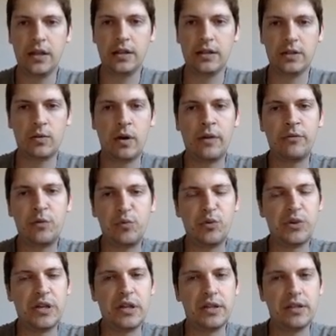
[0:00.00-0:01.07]
This graph
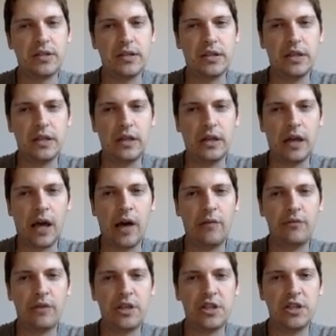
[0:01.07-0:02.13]
represents the
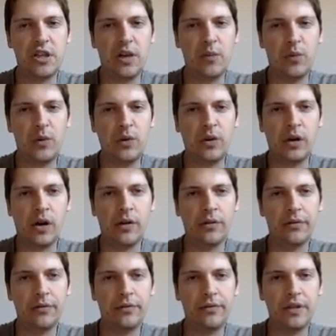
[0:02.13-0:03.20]
average number of
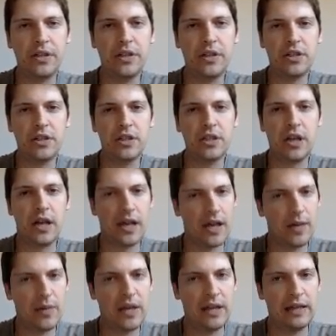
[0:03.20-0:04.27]
each
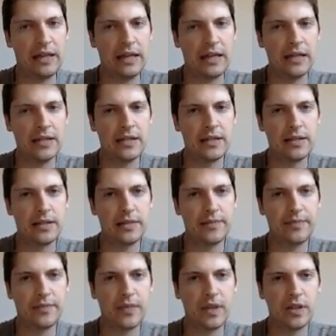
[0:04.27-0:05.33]
Hamming class.
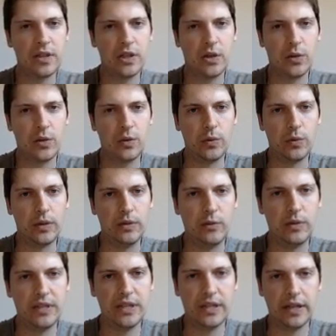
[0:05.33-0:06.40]
So we
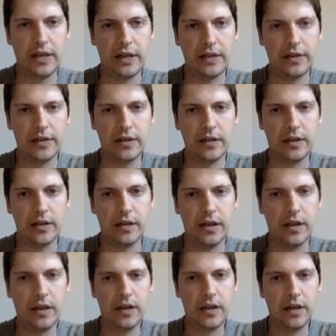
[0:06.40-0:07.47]
say that
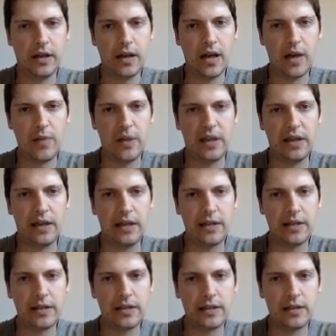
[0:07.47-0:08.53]
Hamming
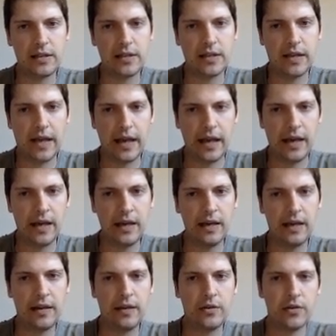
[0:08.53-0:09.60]
class K
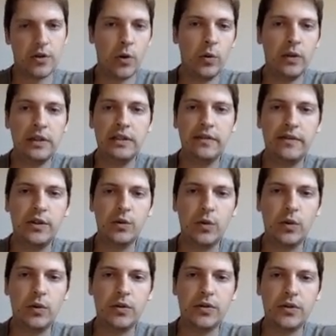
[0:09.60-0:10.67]
gathers all
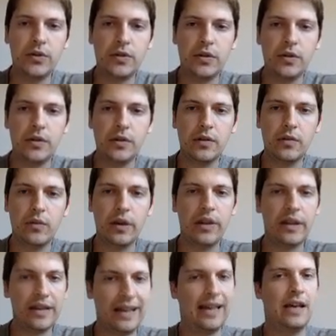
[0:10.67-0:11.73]
individuals
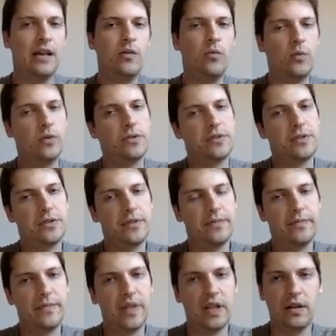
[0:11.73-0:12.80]
with K1s
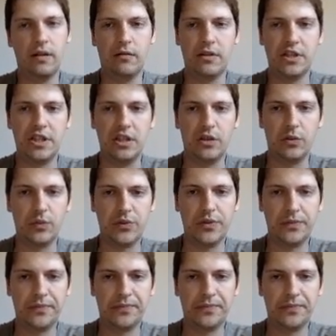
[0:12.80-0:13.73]
in their genomes.